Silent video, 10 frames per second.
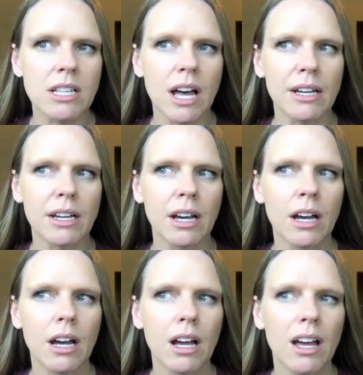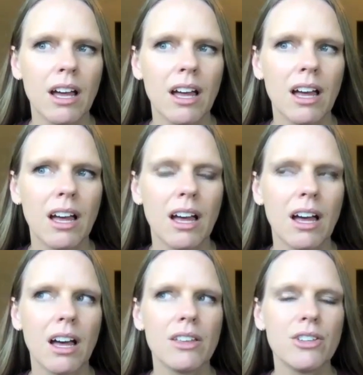like
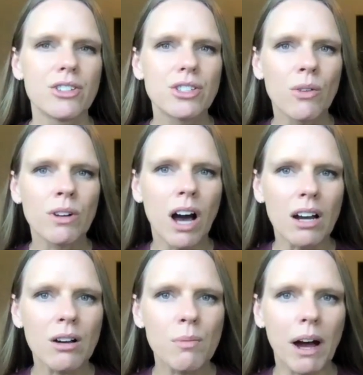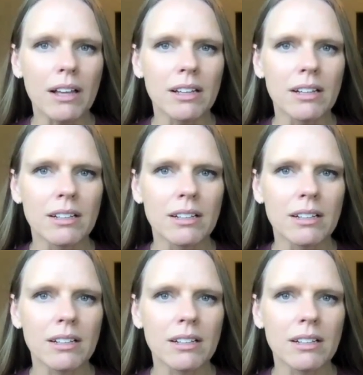you just go into autopilot.